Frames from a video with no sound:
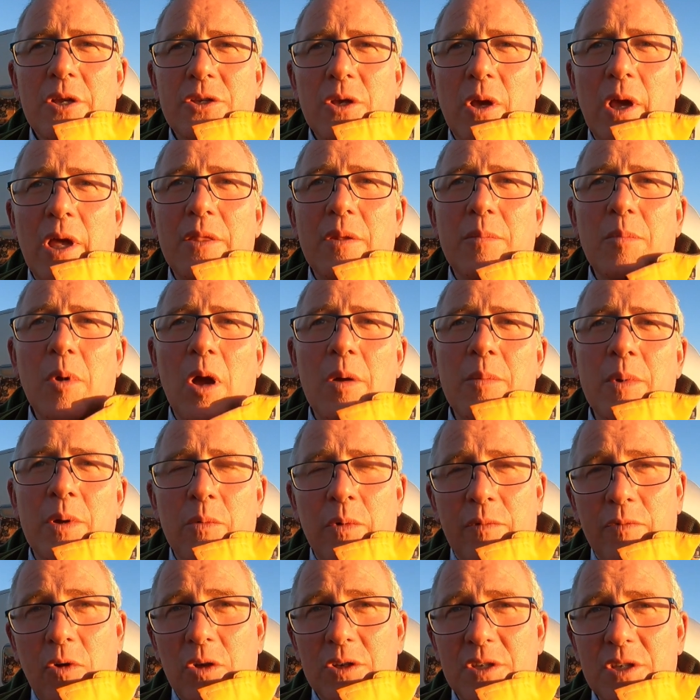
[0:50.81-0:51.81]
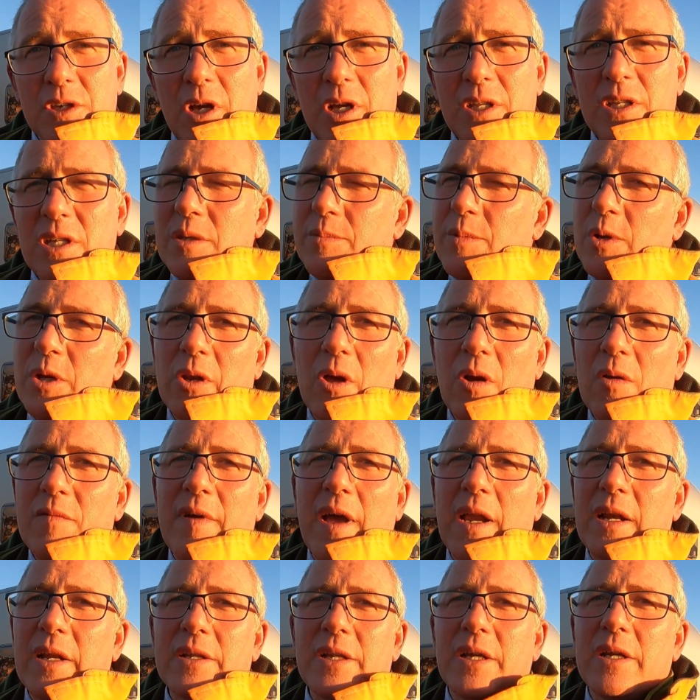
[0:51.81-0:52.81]
So at the moment we've got sightings, but no
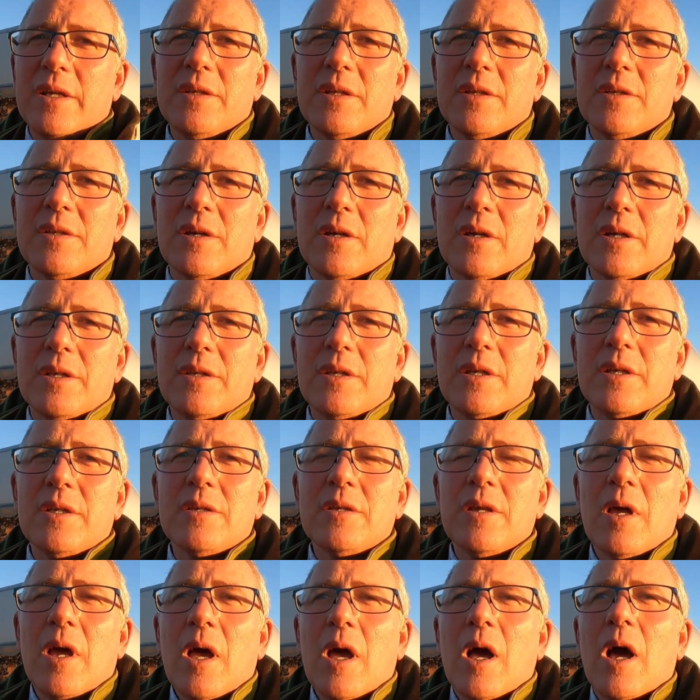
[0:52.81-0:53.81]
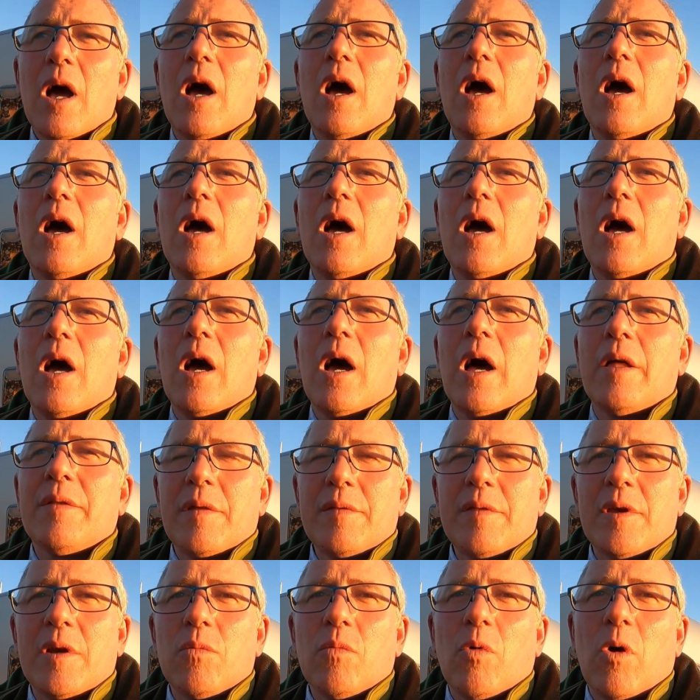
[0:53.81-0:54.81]
validated sightings,
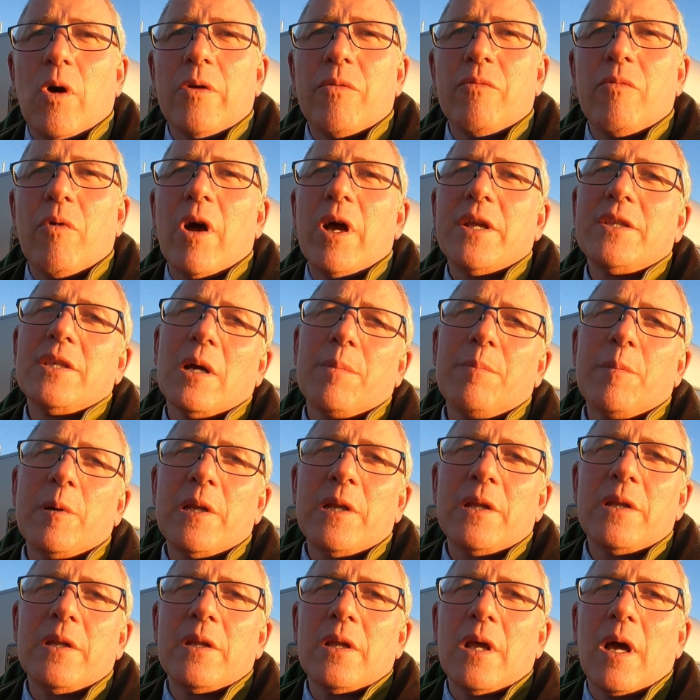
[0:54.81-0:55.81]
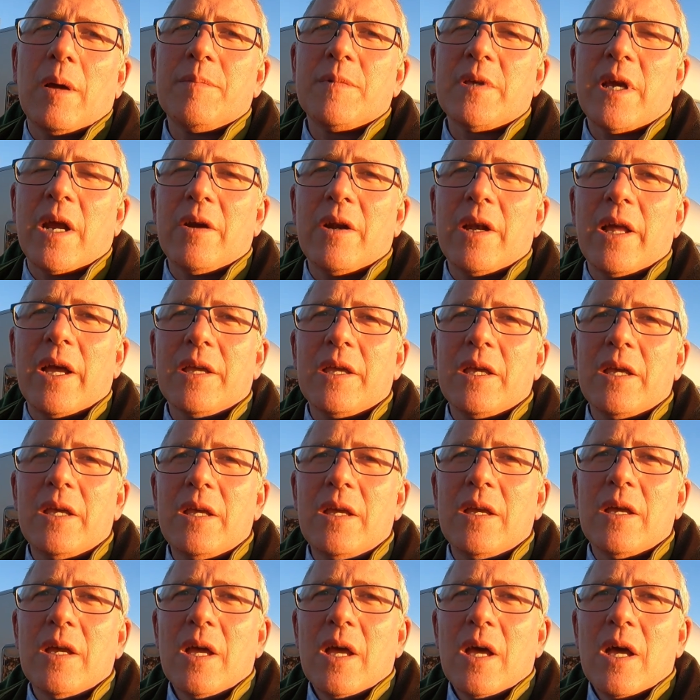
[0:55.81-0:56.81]
other than one right up in
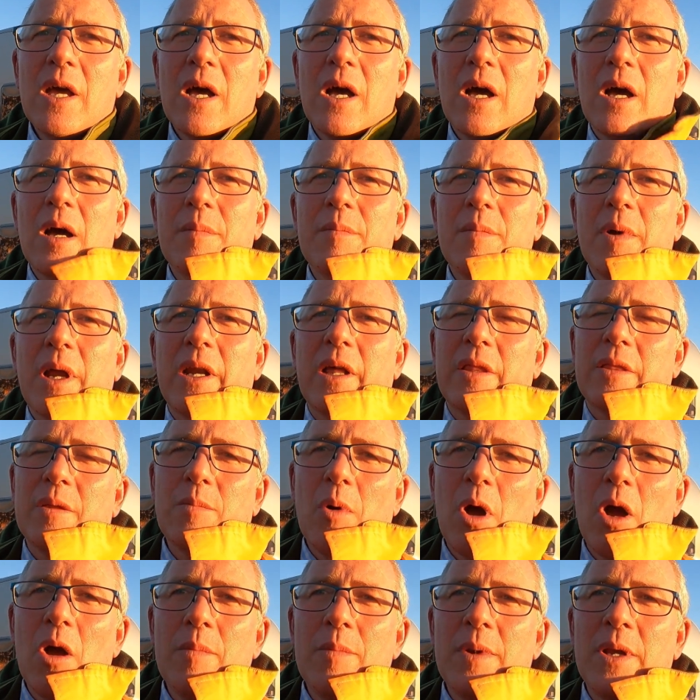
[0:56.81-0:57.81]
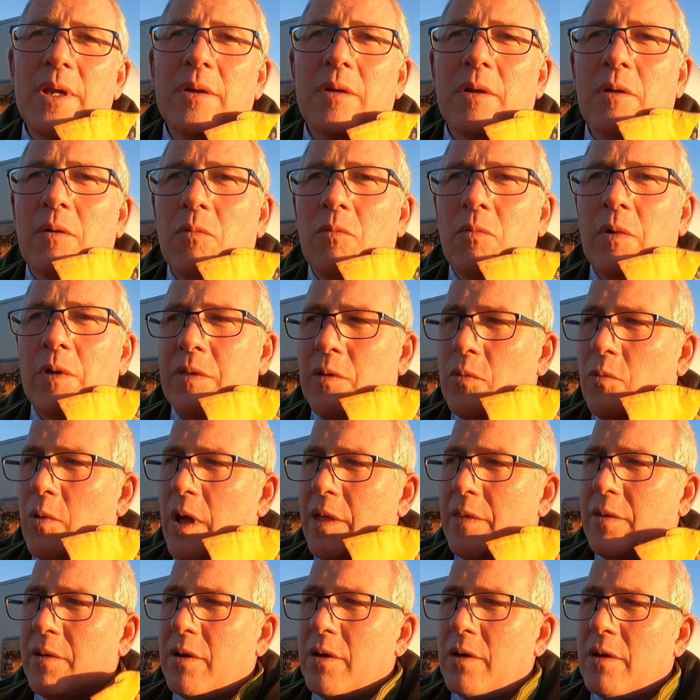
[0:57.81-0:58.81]
Taranaki, and at the moment with the
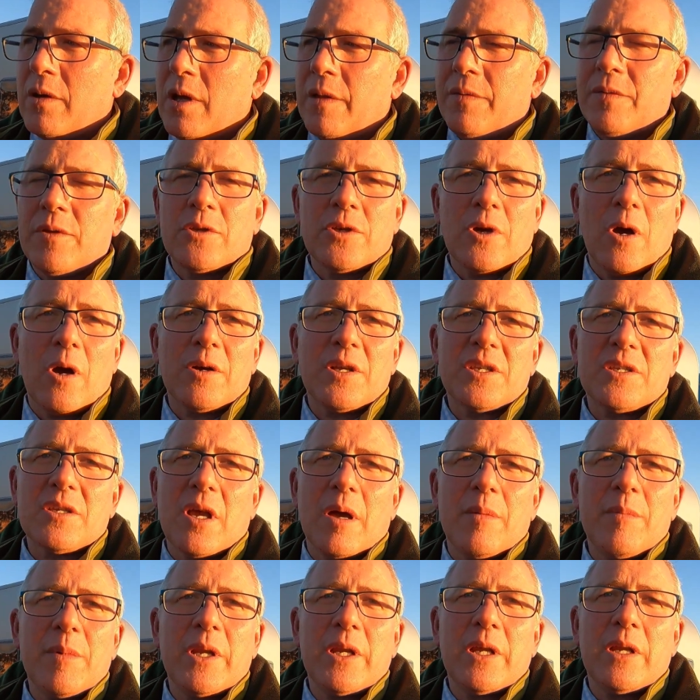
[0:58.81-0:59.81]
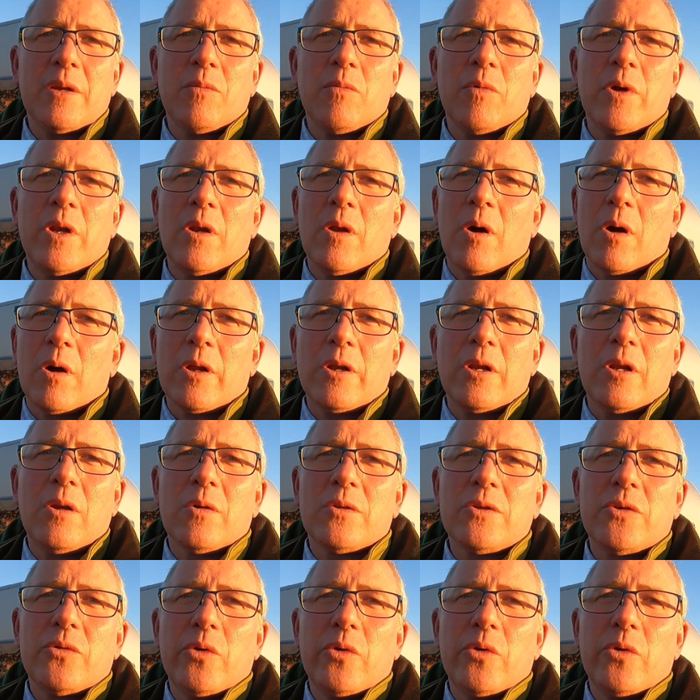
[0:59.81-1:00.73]
weather and the darkness coming in, we're not going to look